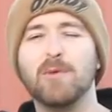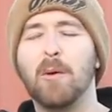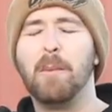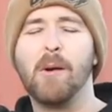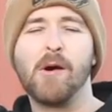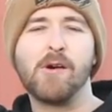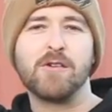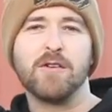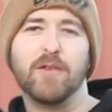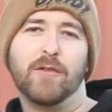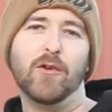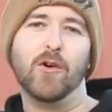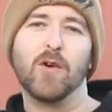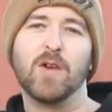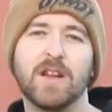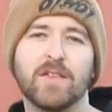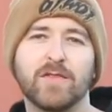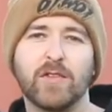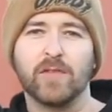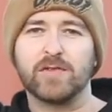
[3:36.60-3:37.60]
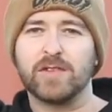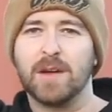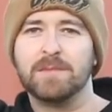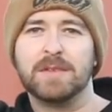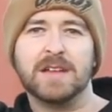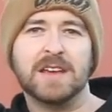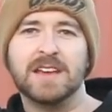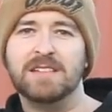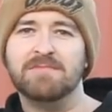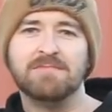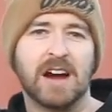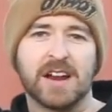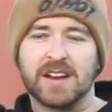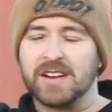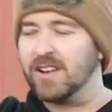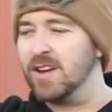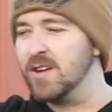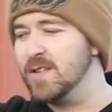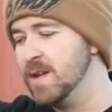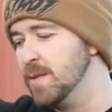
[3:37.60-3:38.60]
we'll borrow a forklift off somebody. I
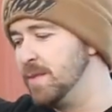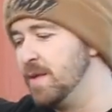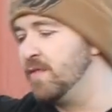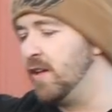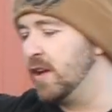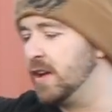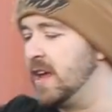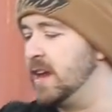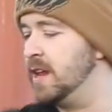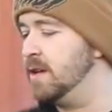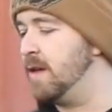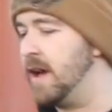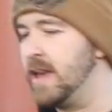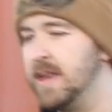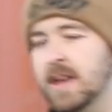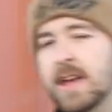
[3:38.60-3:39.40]
don't know, it'll be funny anyway.